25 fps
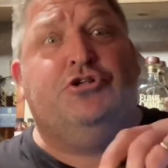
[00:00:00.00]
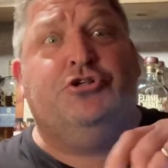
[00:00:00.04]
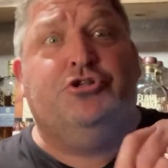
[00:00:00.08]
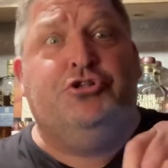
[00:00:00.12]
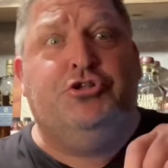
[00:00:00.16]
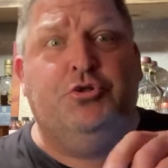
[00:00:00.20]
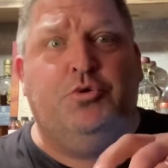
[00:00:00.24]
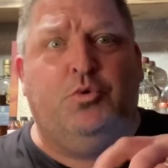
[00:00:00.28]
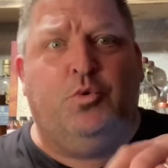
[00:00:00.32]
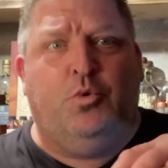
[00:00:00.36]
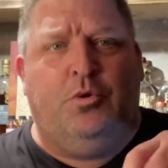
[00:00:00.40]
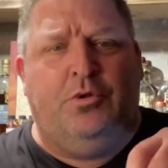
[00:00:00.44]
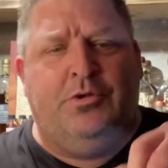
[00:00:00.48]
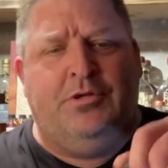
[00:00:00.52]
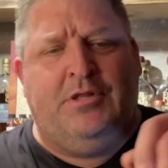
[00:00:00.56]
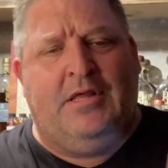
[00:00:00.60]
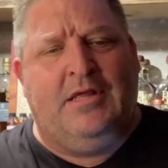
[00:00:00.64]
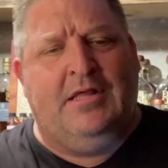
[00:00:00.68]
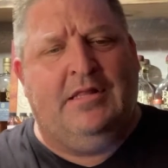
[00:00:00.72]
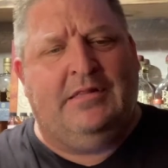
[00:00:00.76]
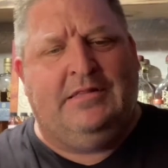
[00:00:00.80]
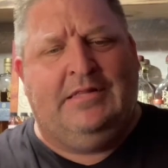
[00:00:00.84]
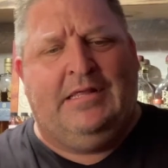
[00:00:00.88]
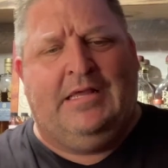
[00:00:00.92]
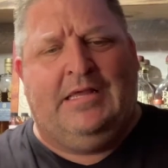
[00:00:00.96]
jeweled
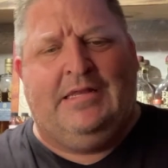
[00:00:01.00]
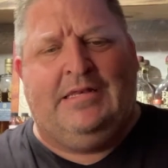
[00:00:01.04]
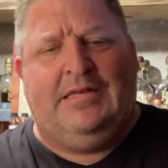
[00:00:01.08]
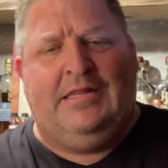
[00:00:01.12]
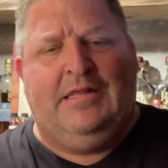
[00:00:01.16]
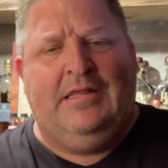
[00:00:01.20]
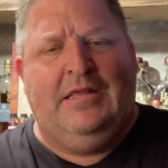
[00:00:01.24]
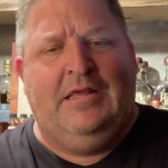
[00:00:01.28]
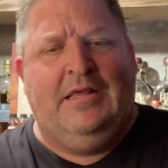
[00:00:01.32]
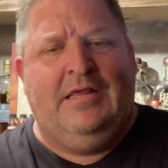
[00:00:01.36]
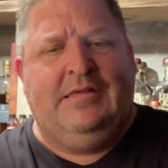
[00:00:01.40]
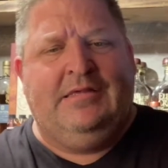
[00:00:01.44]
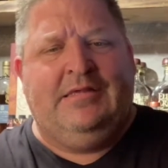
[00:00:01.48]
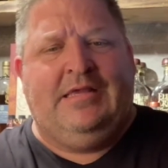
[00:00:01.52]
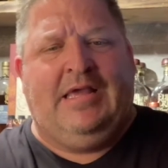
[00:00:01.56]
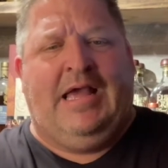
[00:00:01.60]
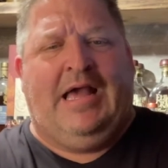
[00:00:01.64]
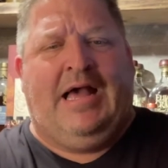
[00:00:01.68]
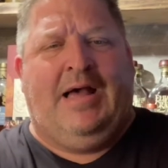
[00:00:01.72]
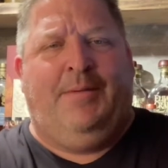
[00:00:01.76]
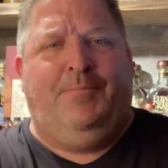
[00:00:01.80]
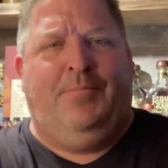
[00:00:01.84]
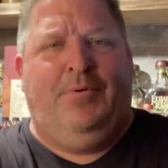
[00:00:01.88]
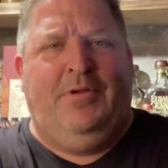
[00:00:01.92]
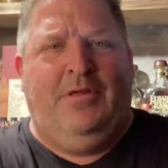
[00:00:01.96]
lid
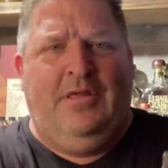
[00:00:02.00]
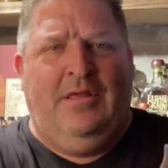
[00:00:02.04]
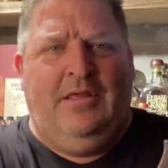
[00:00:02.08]
cap,